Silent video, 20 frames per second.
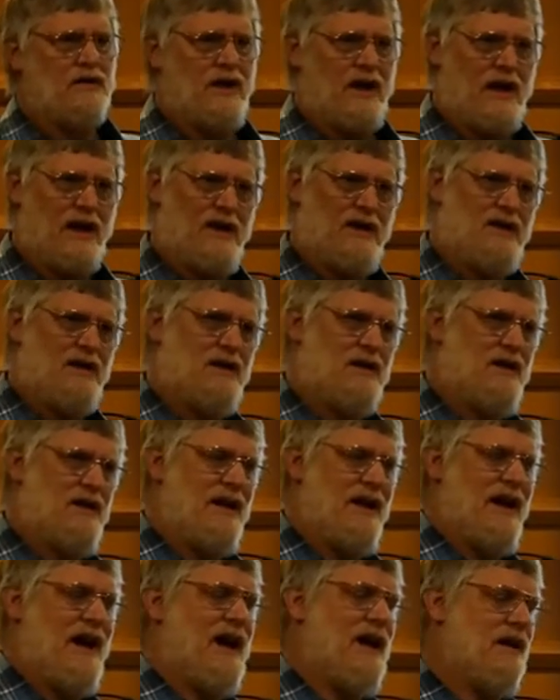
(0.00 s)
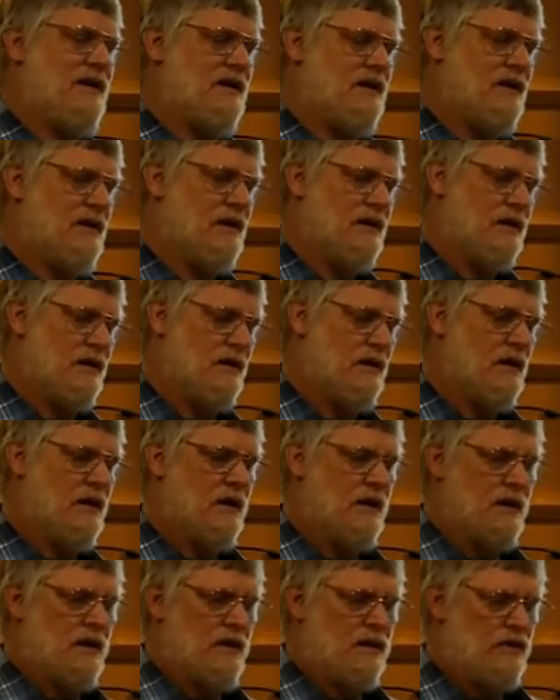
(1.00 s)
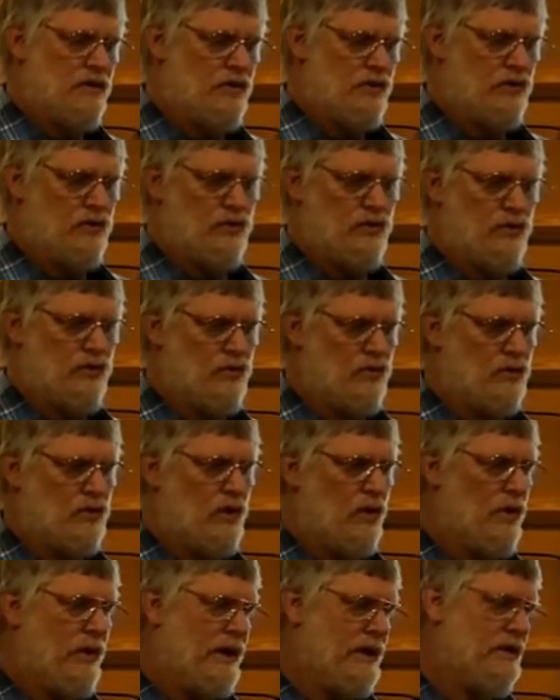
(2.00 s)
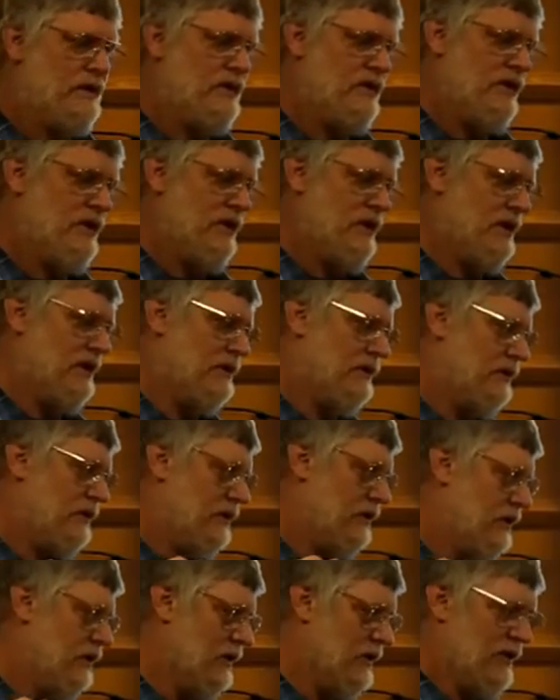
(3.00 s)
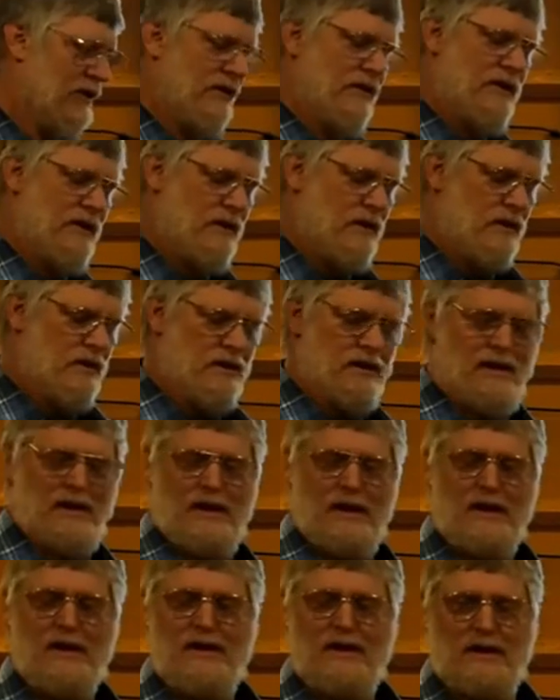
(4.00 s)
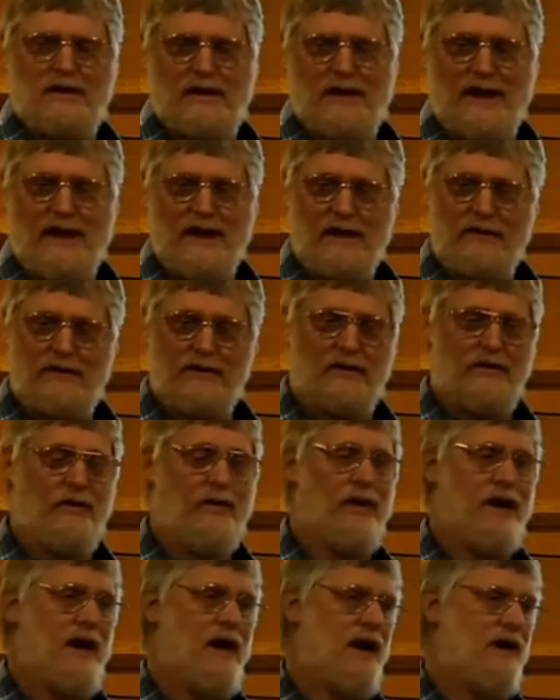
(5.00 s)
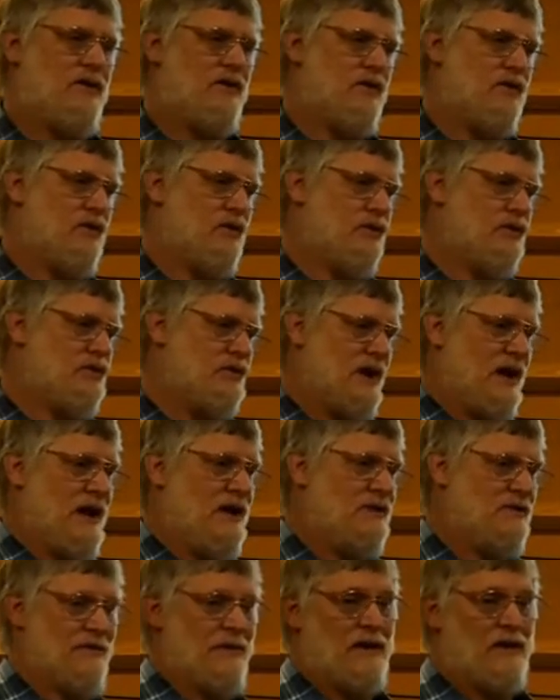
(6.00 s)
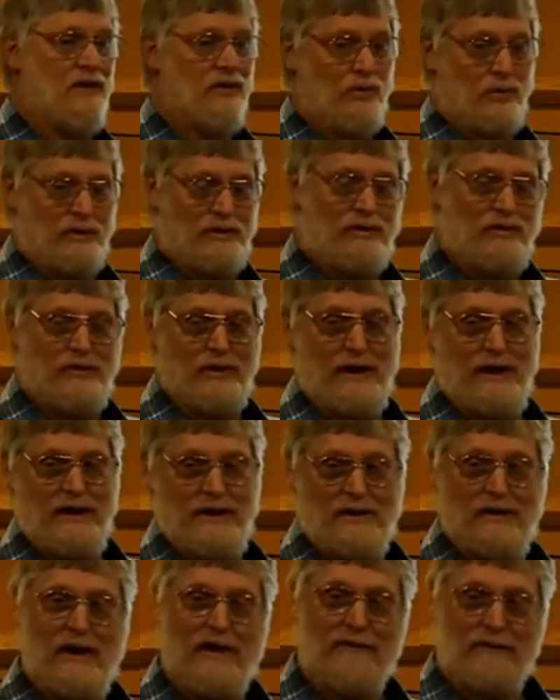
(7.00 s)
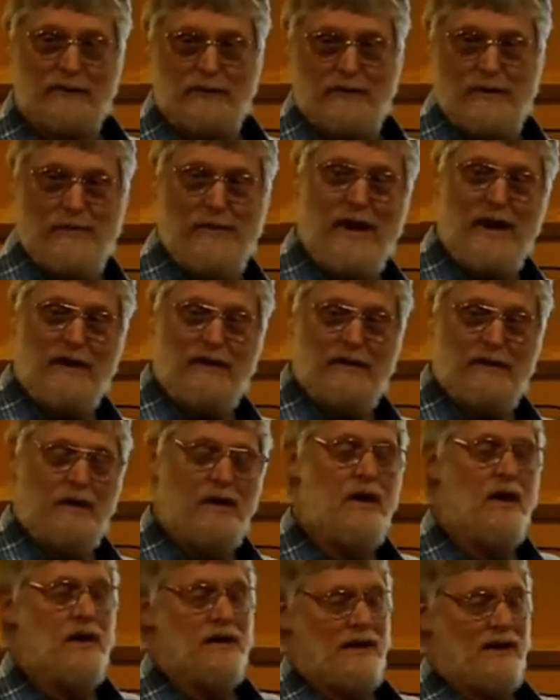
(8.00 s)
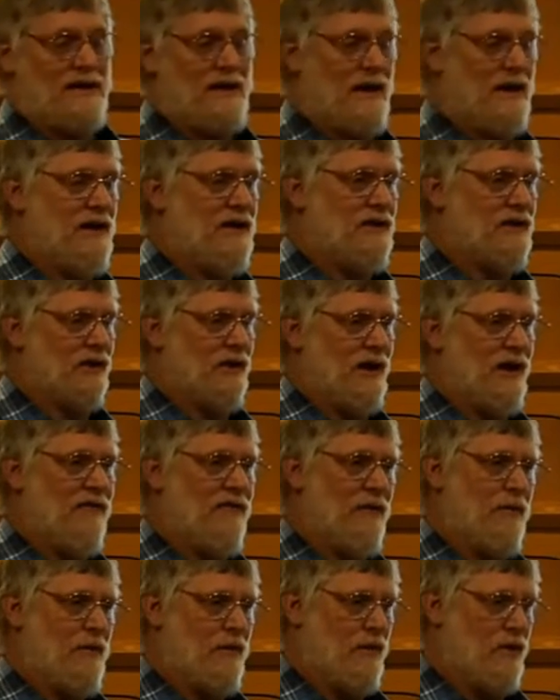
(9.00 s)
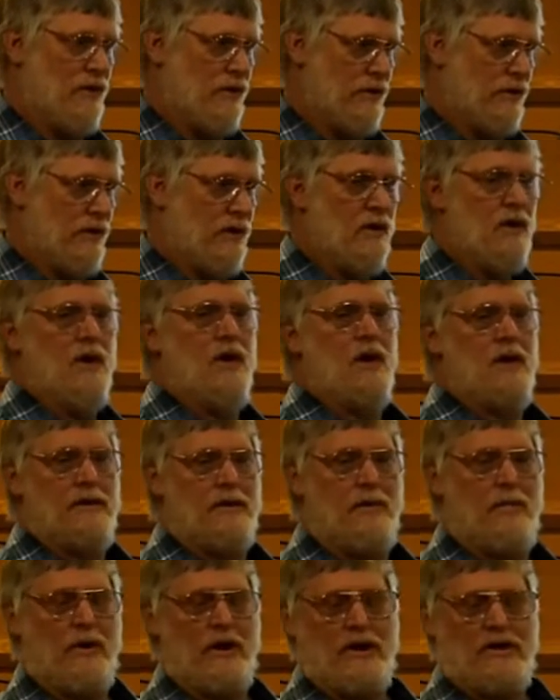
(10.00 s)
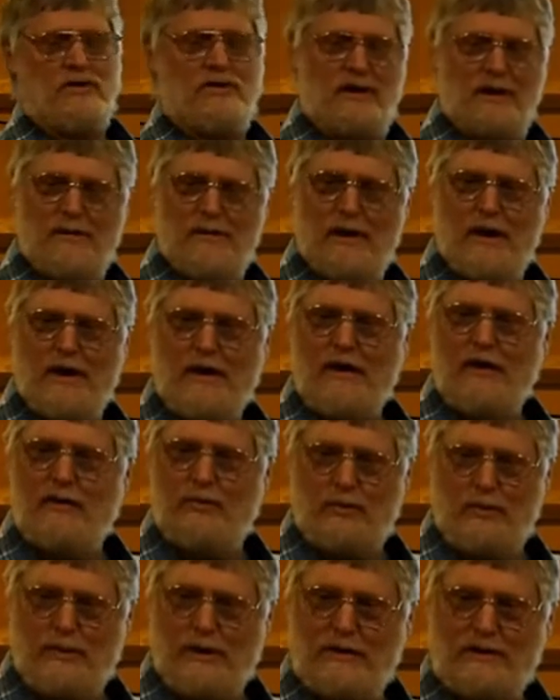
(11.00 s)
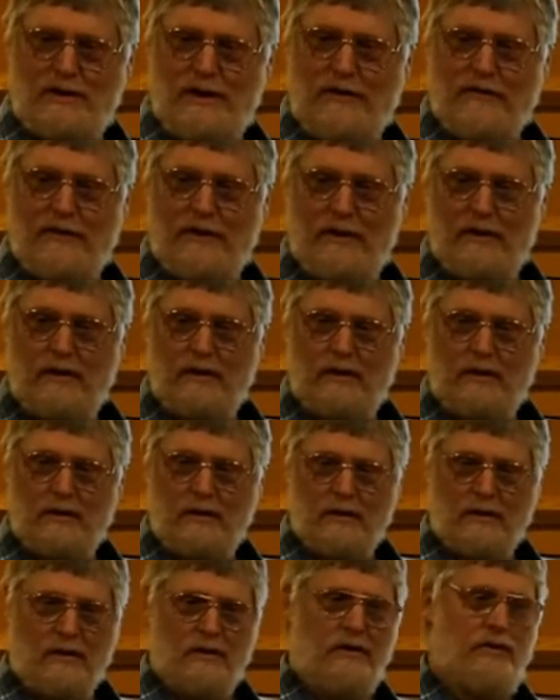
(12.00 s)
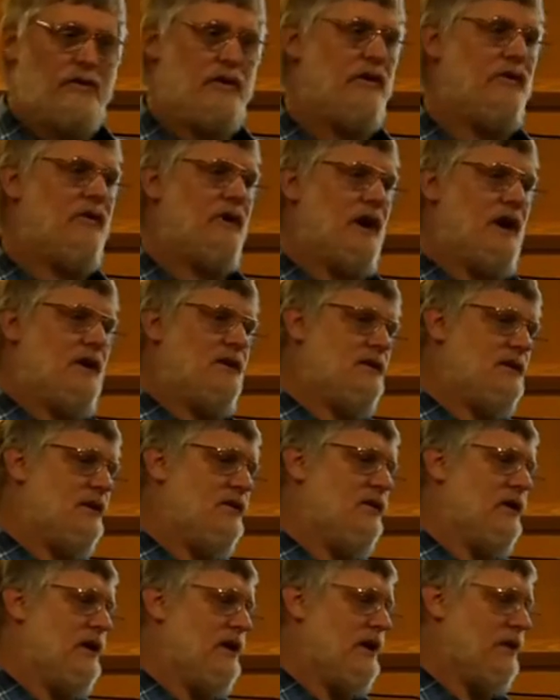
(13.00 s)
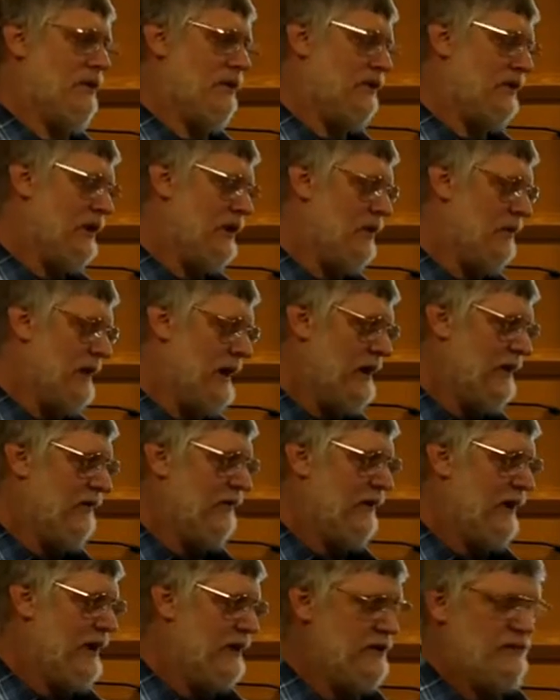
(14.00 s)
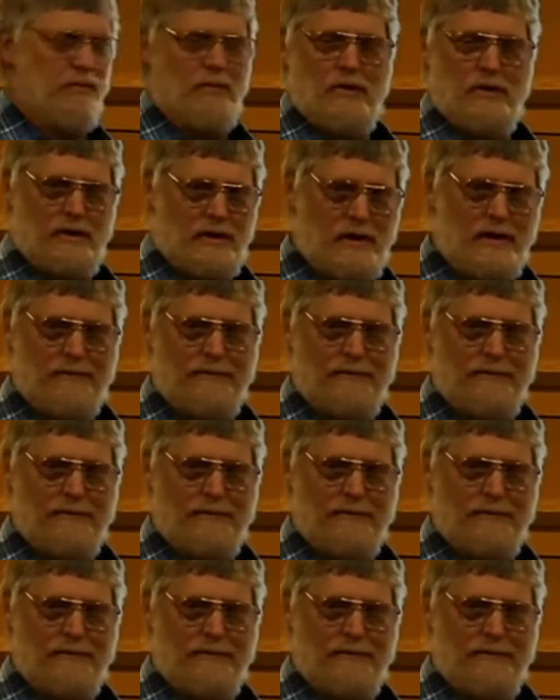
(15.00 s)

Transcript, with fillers: tended not to go into the the, the, the, Indian lands and try to change them. They just went to trade and left them alone. They tended to leave them alone. The British and the Americans were much different. So this, this area was settled by the French, or um,